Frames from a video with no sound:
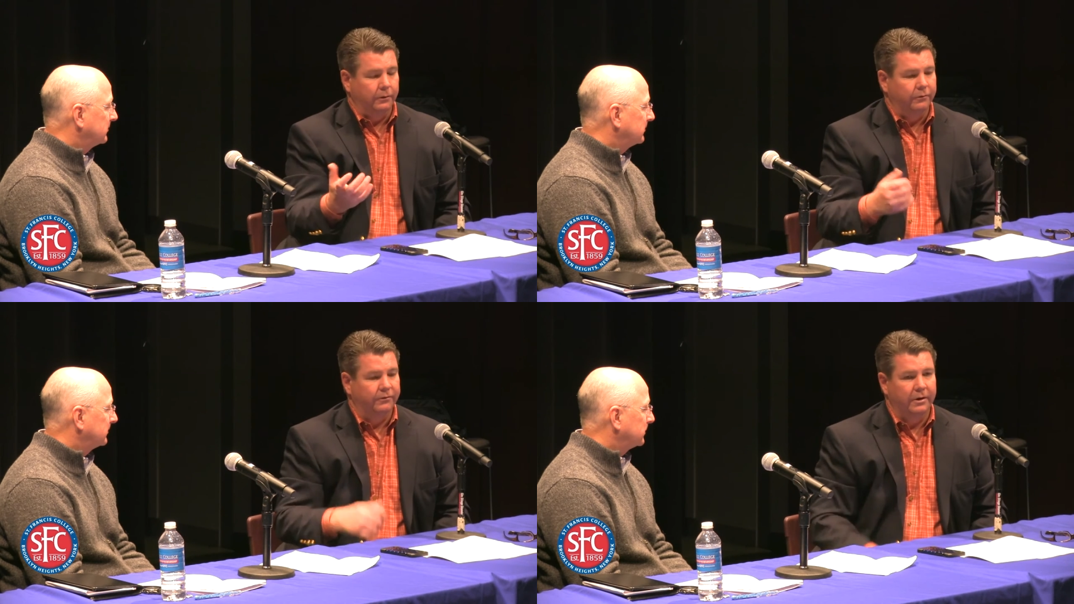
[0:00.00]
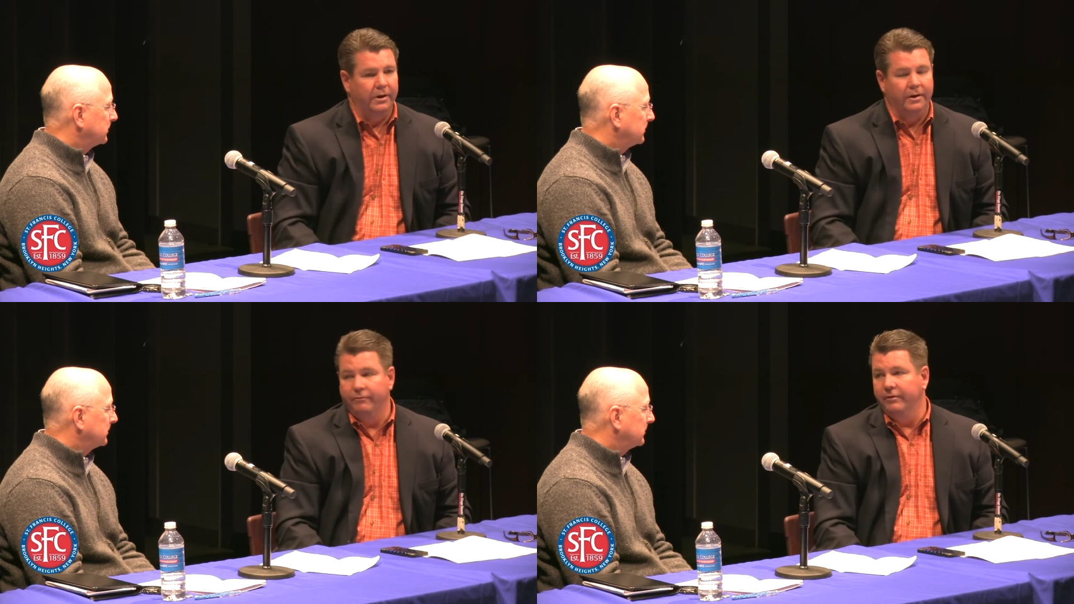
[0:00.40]
Speaker 1: Lou said,
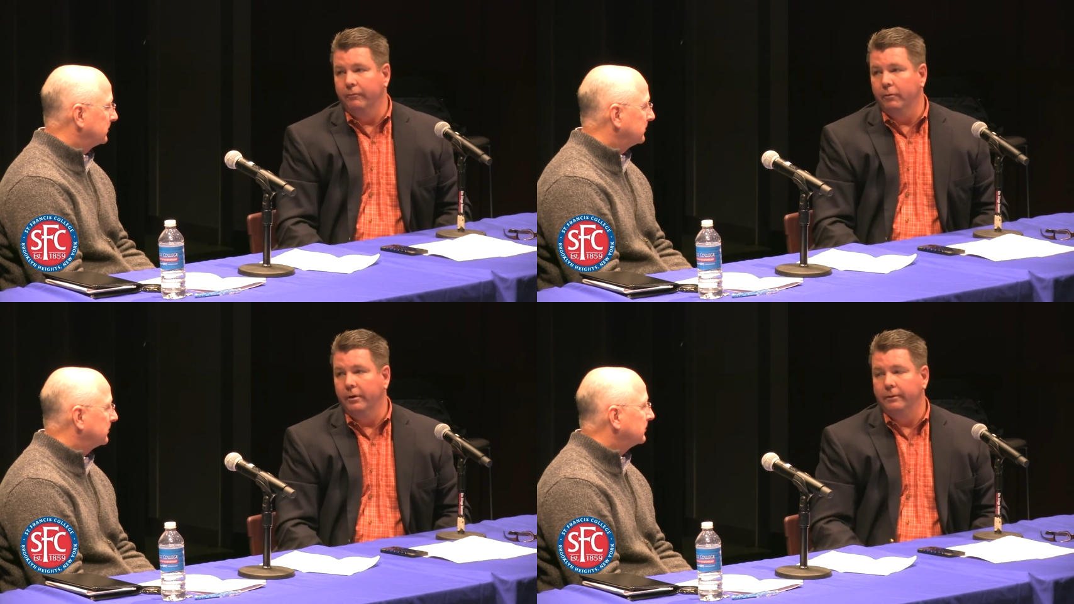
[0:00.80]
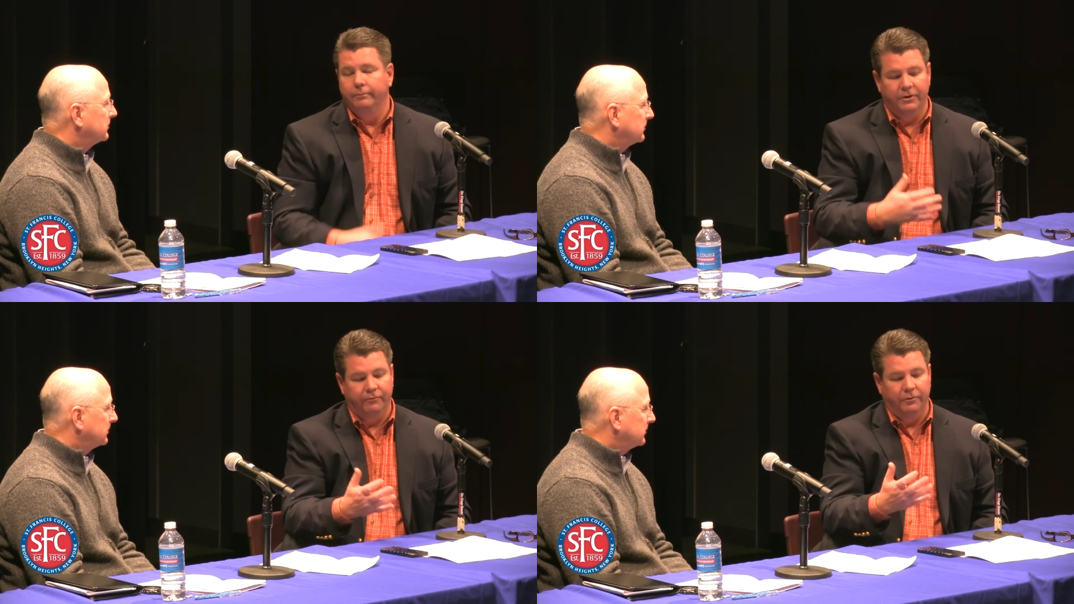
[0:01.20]
and FINRA and
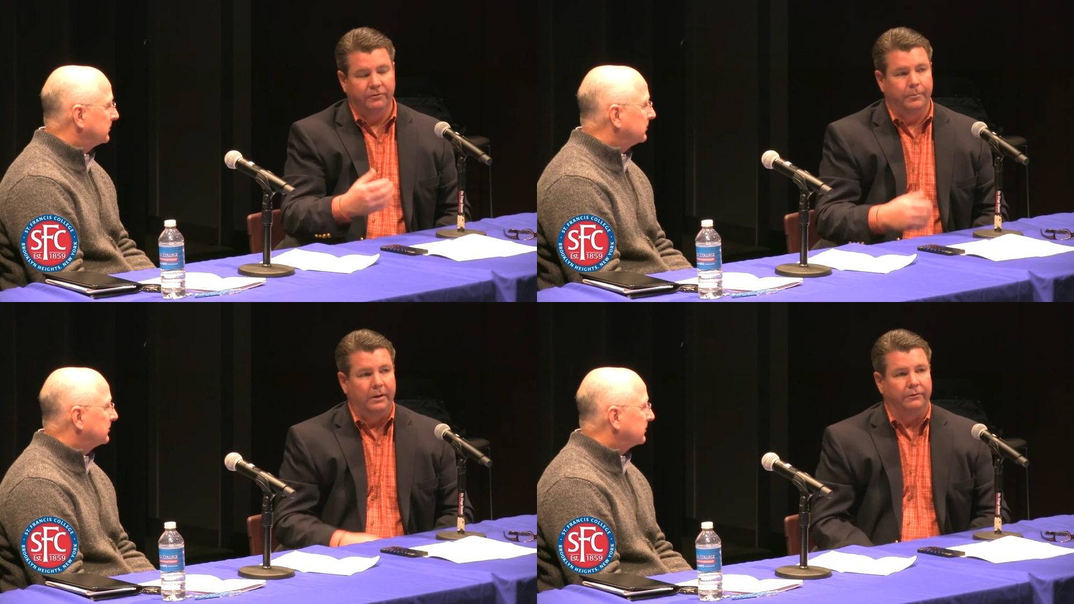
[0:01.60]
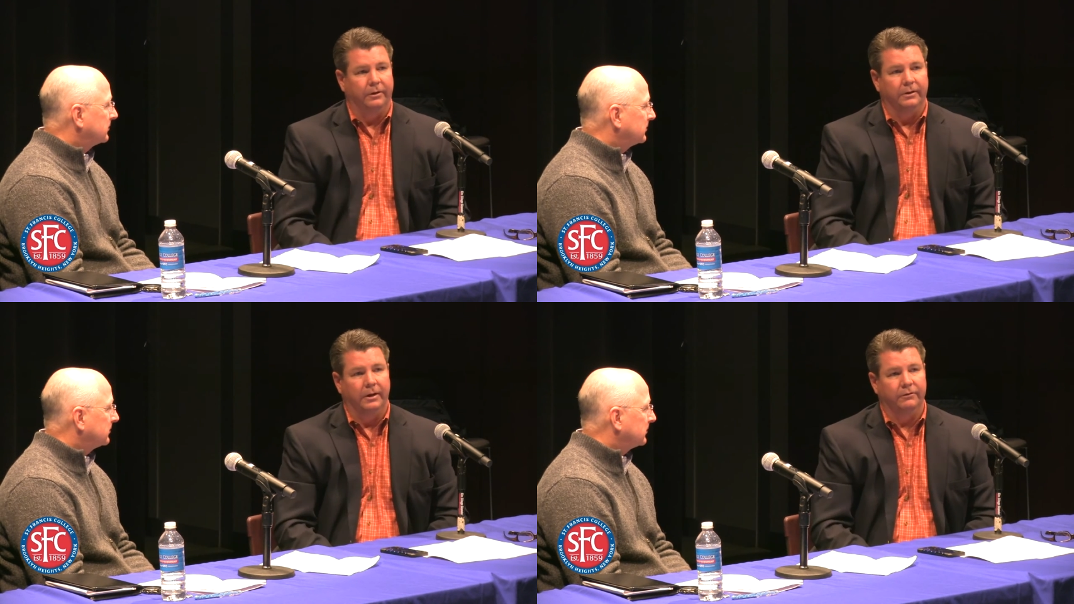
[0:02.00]
different spots
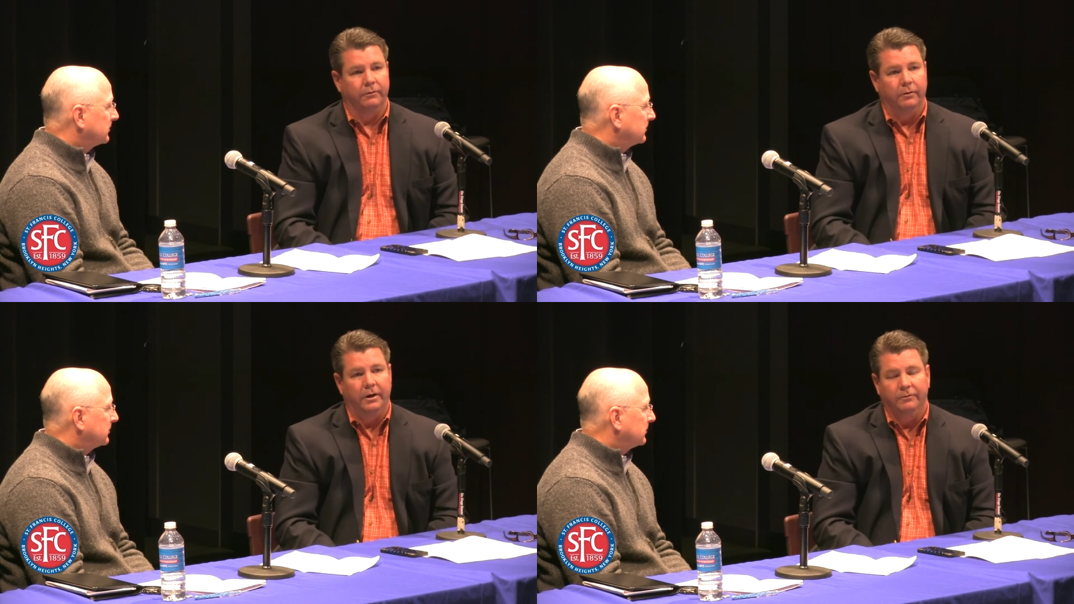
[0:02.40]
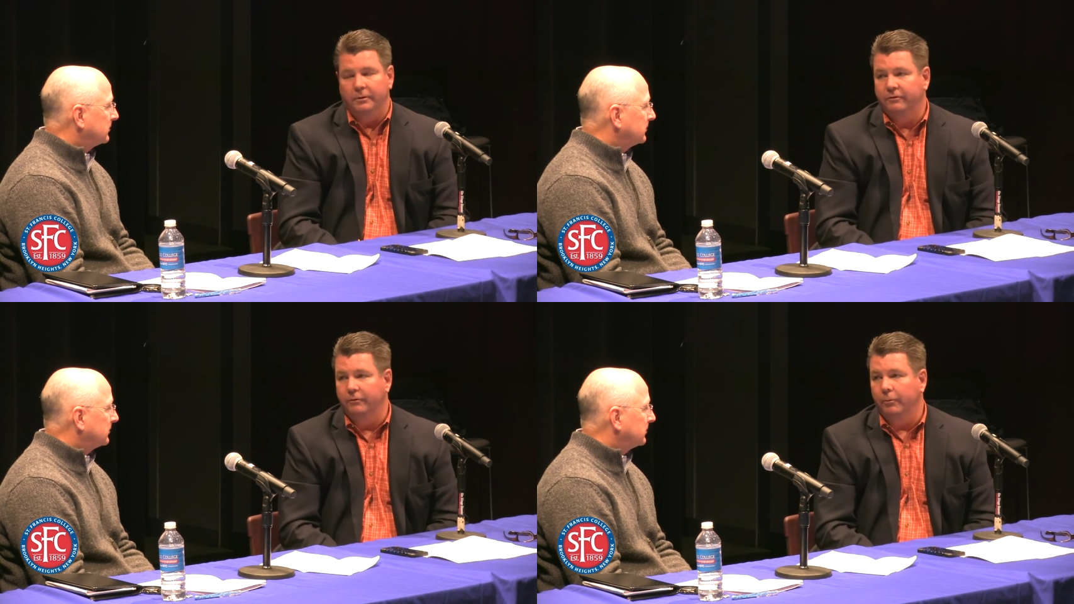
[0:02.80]
like that. So it has
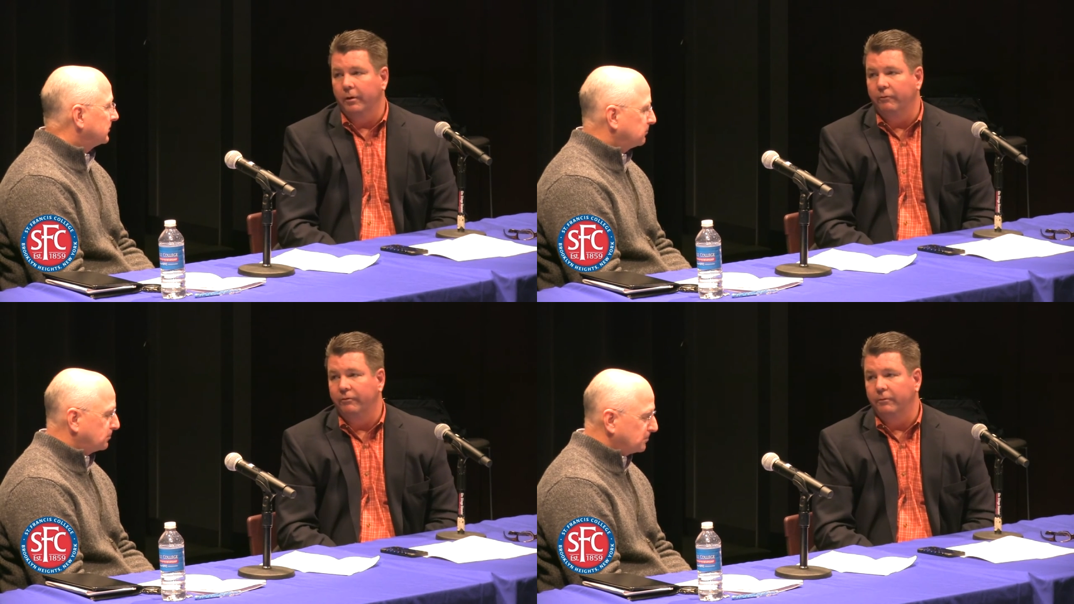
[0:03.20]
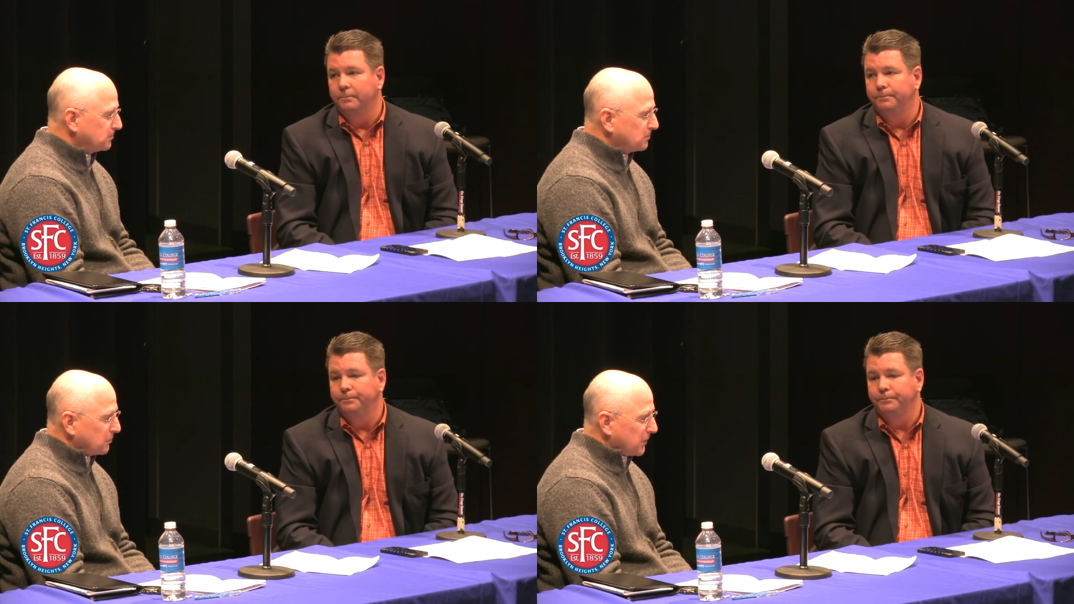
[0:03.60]
been super helpful.
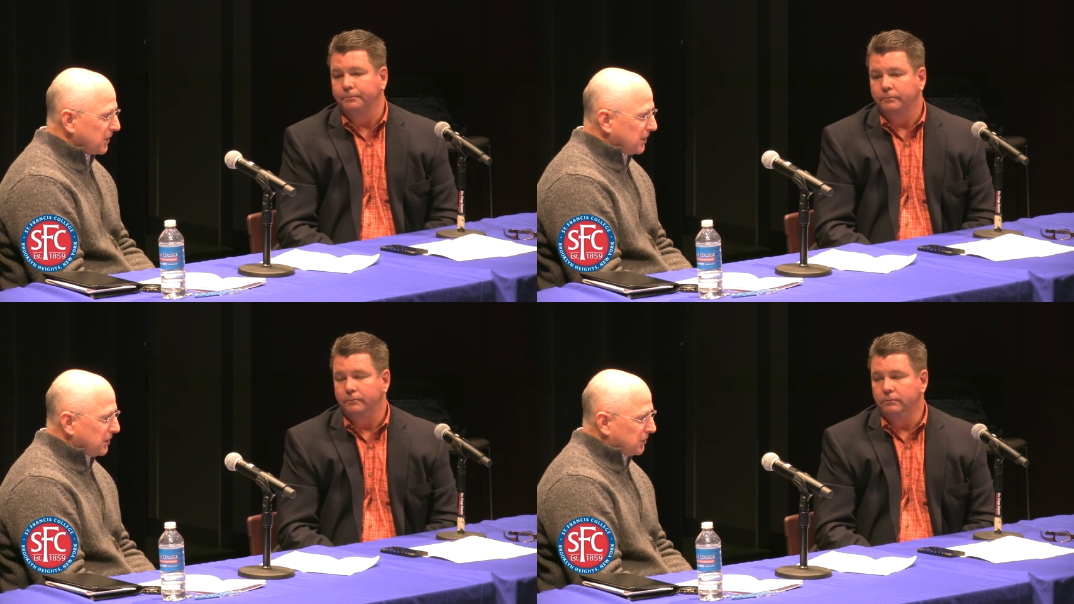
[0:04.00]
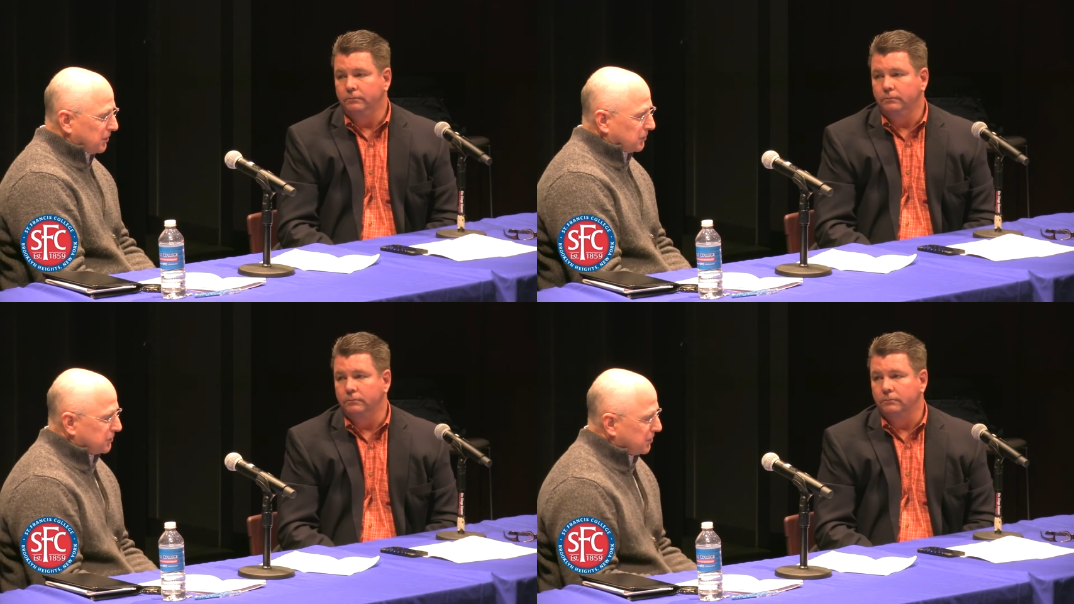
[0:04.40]

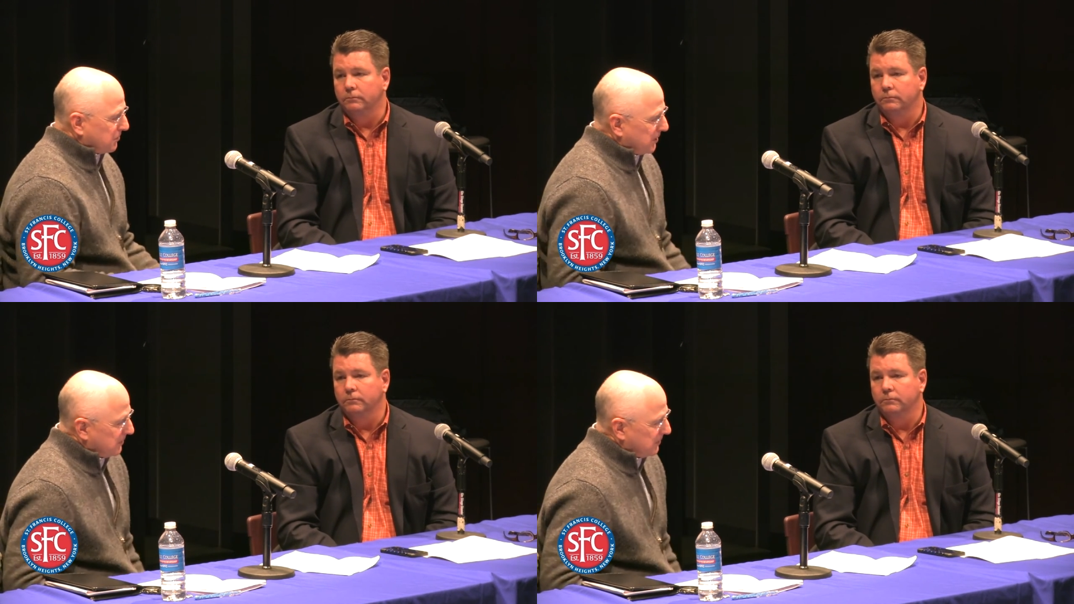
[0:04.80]
Speaker 2: So